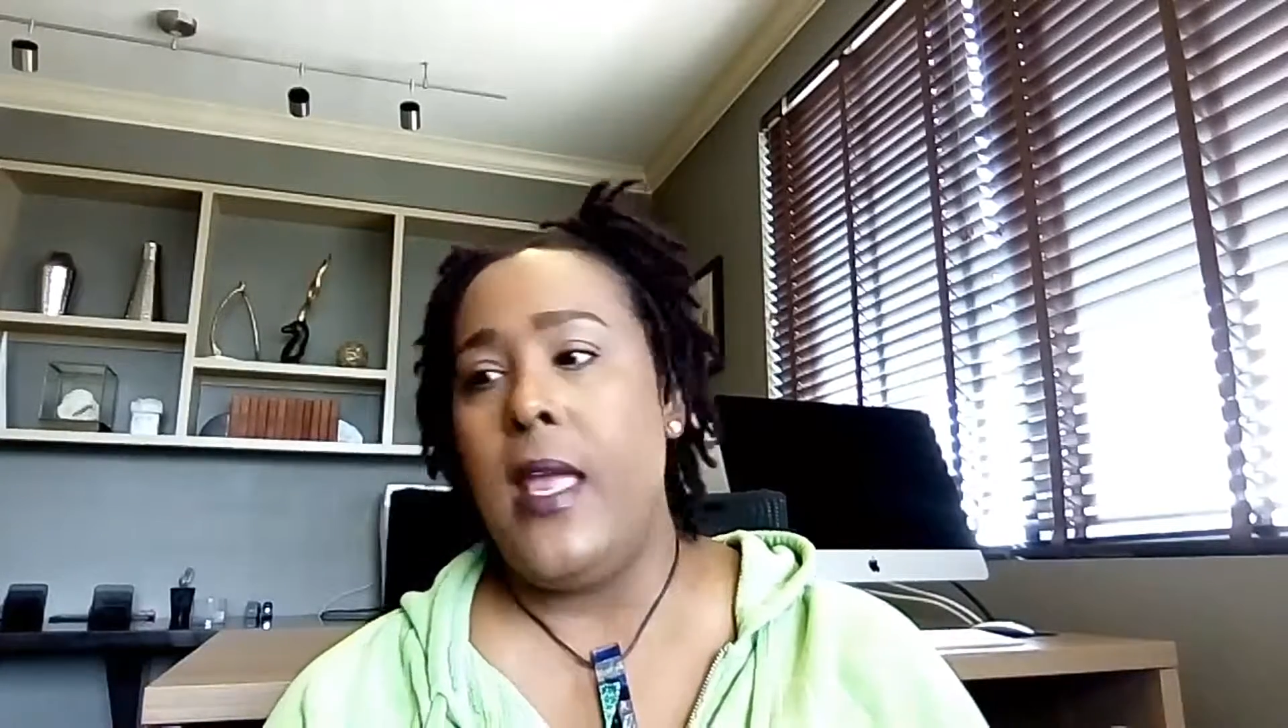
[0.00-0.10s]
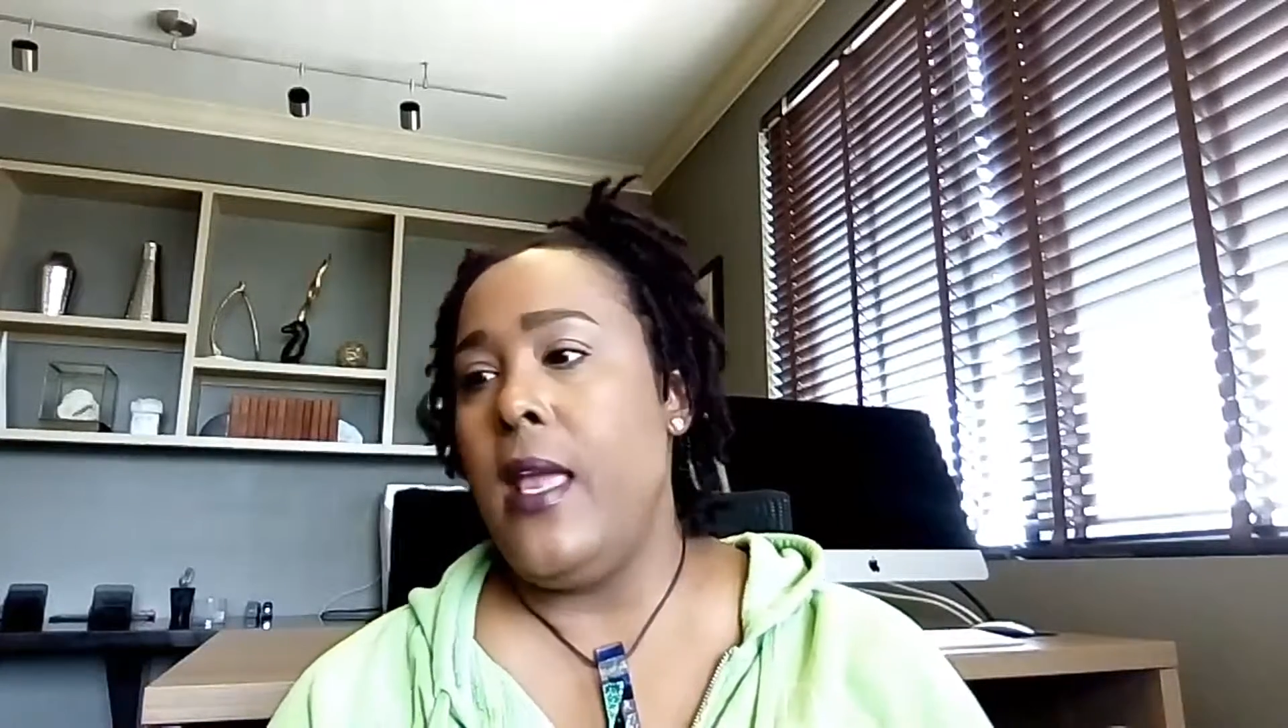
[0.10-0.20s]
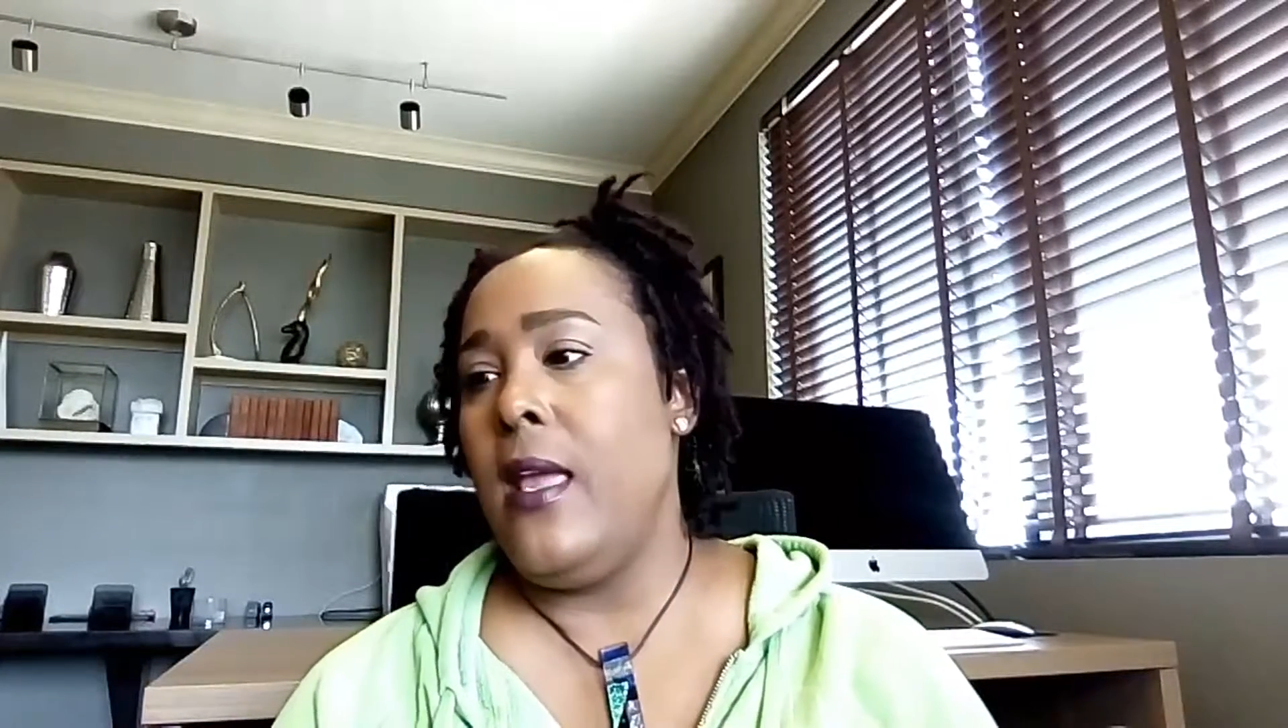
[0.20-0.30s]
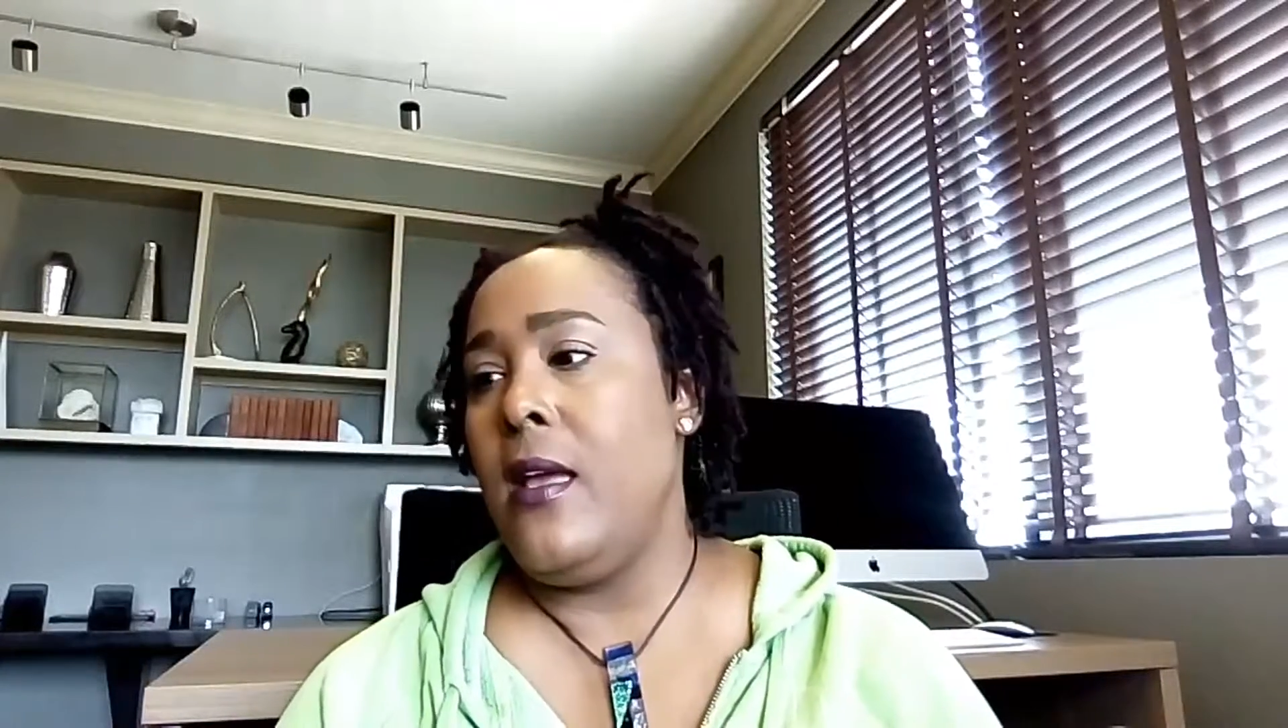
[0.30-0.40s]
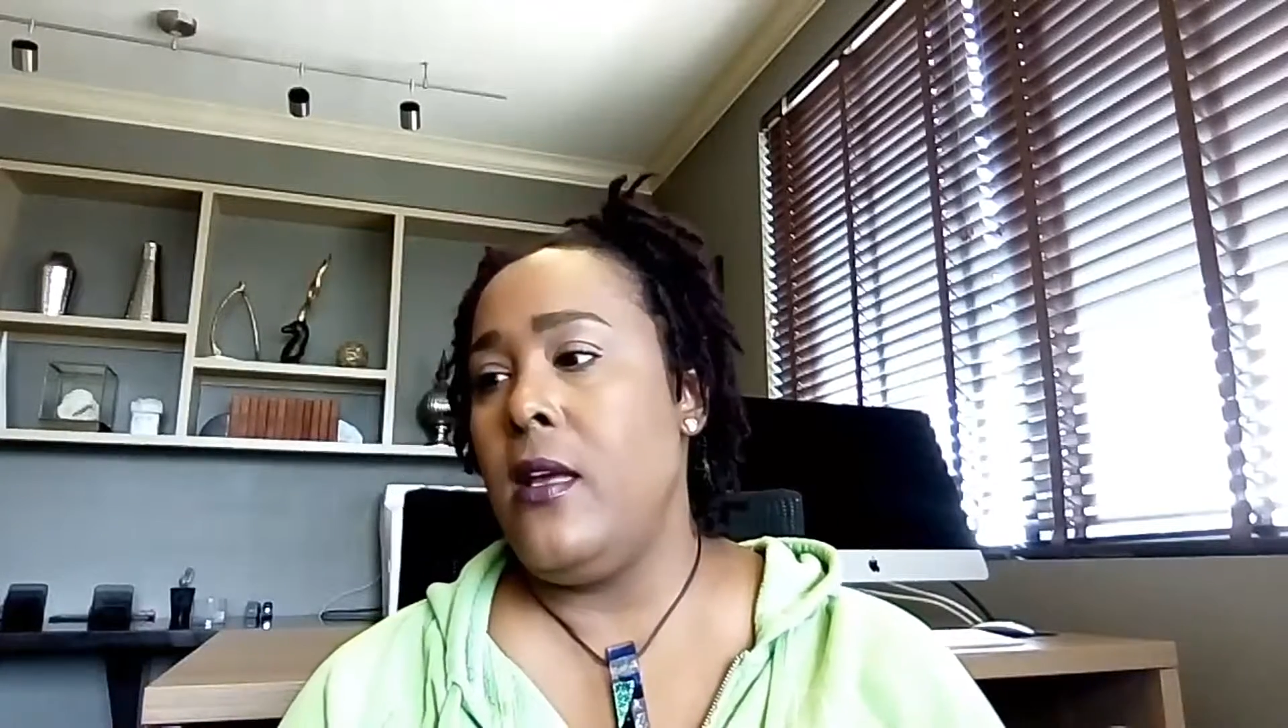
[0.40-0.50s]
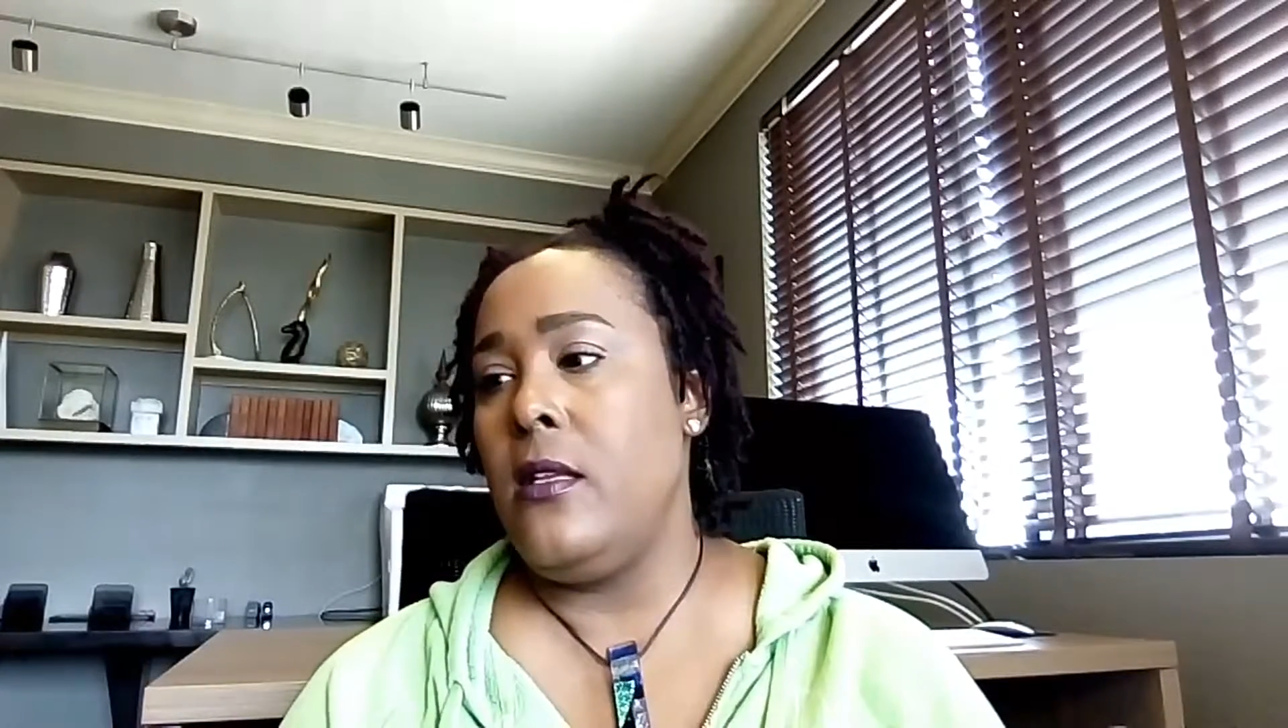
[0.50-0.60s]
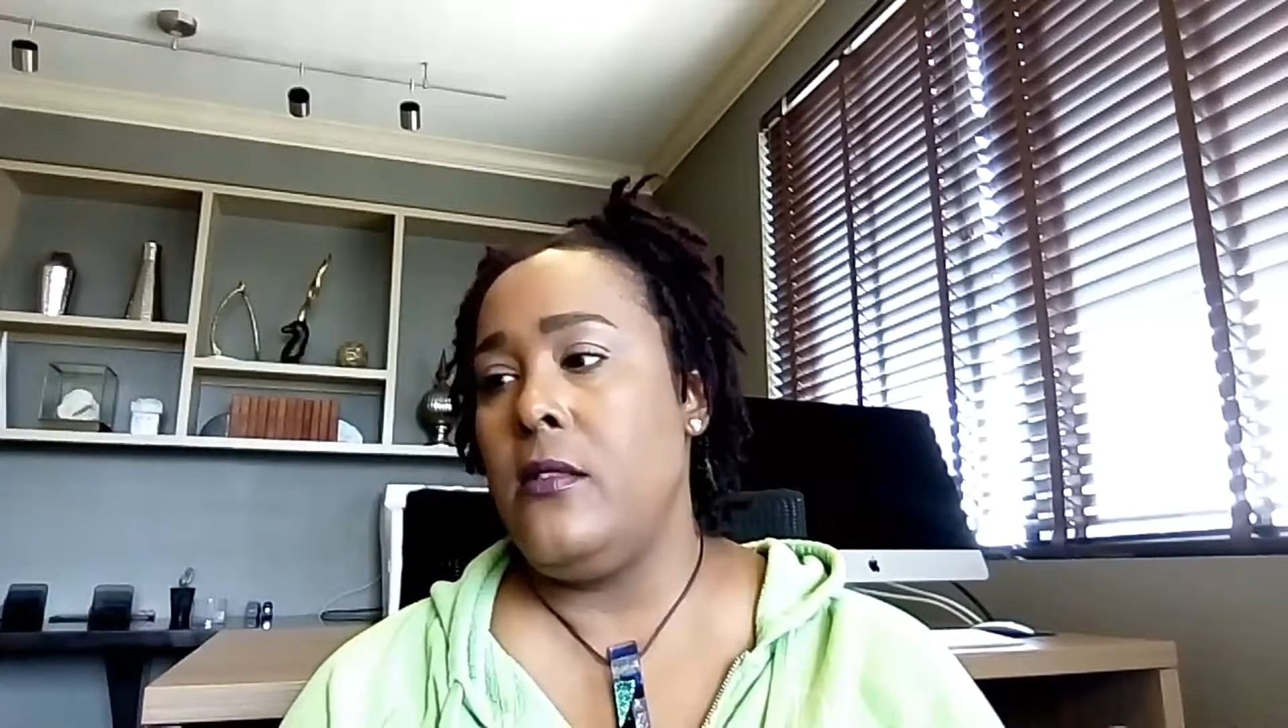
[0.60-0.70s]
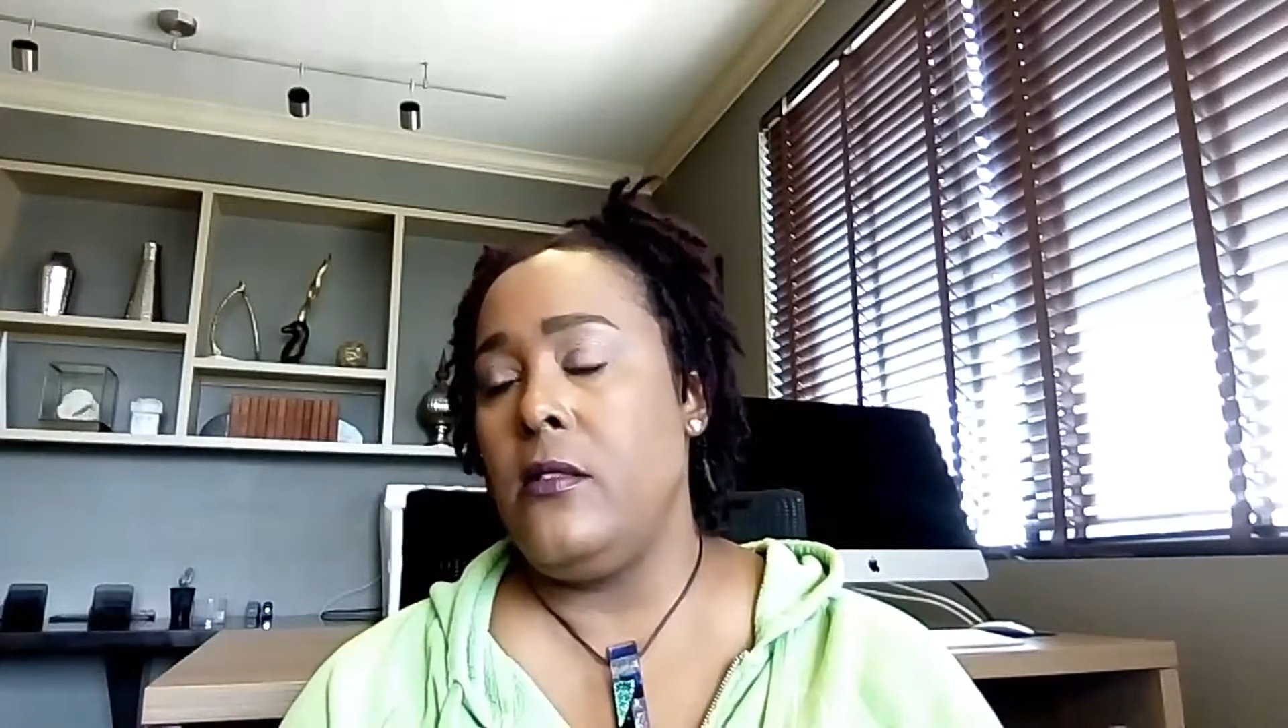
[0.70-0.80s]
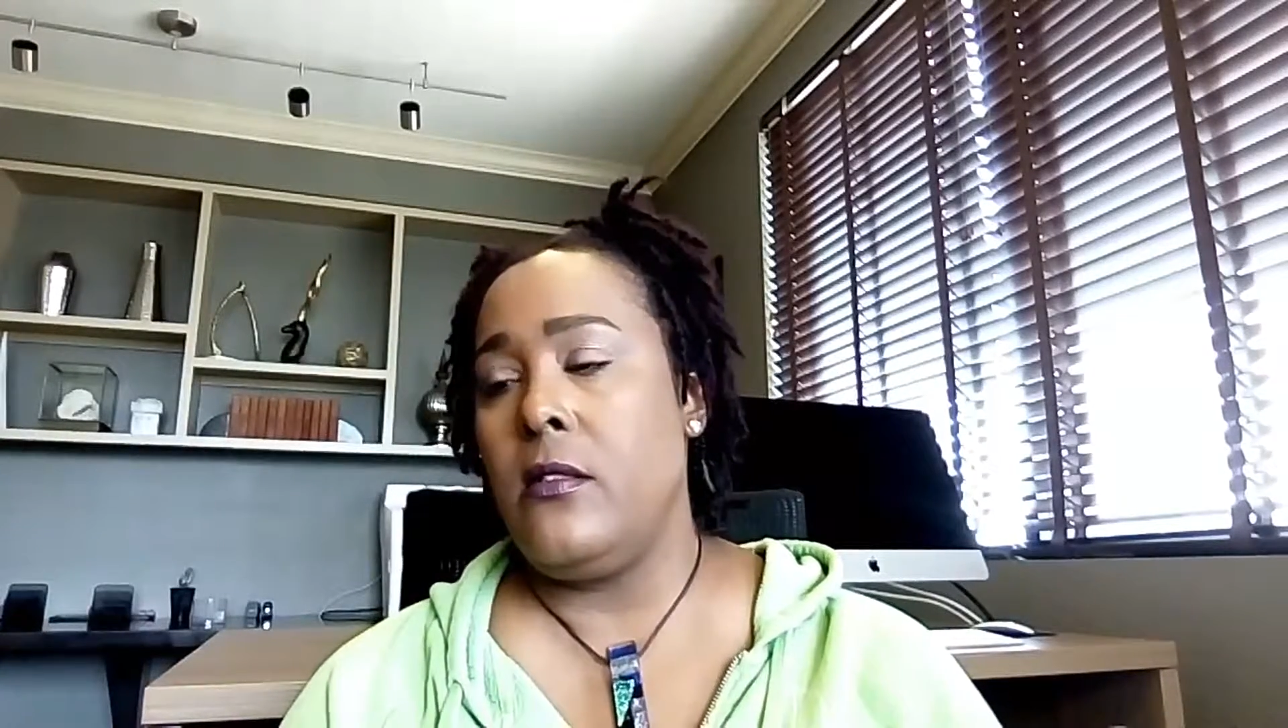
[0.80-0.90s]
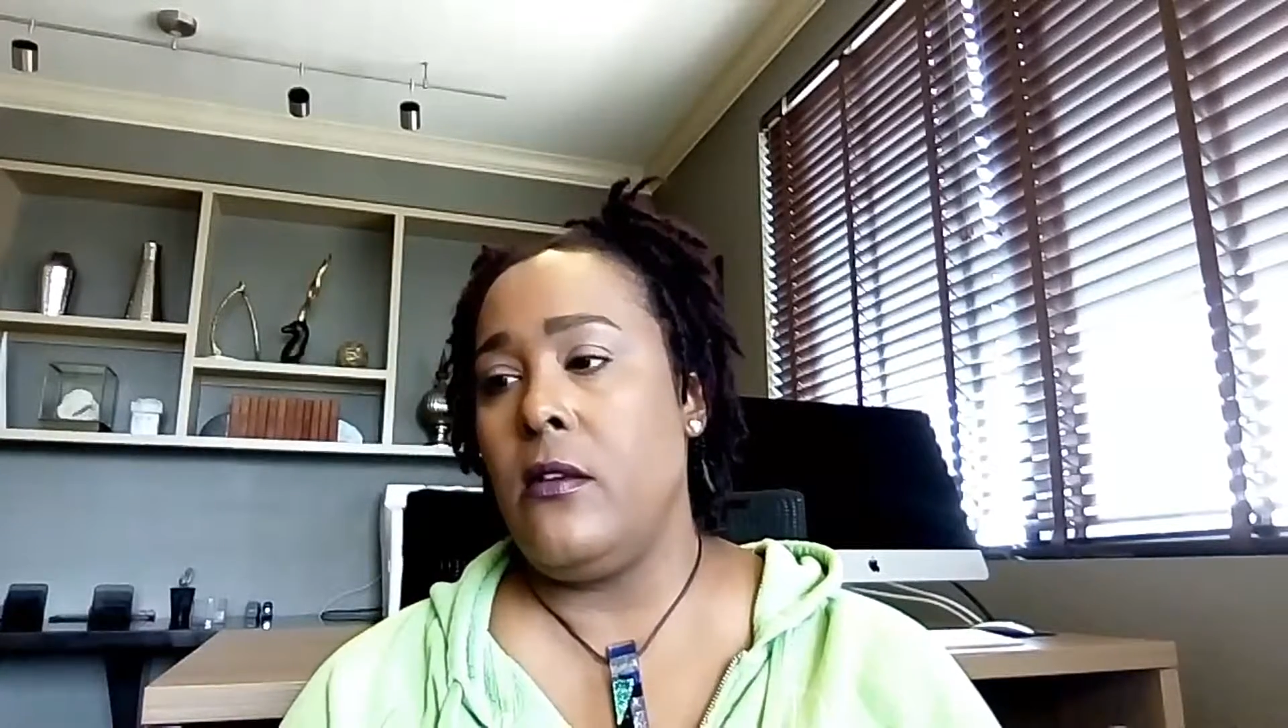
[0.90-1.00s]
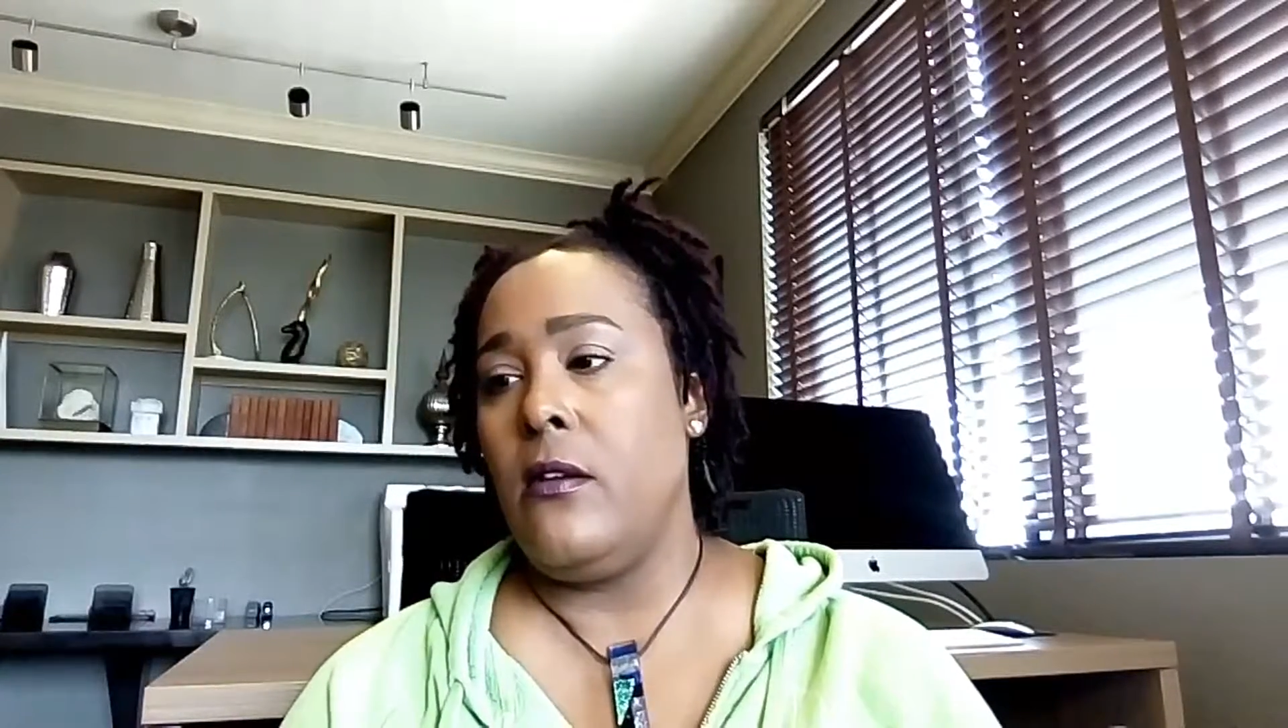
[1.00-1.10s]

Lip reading: and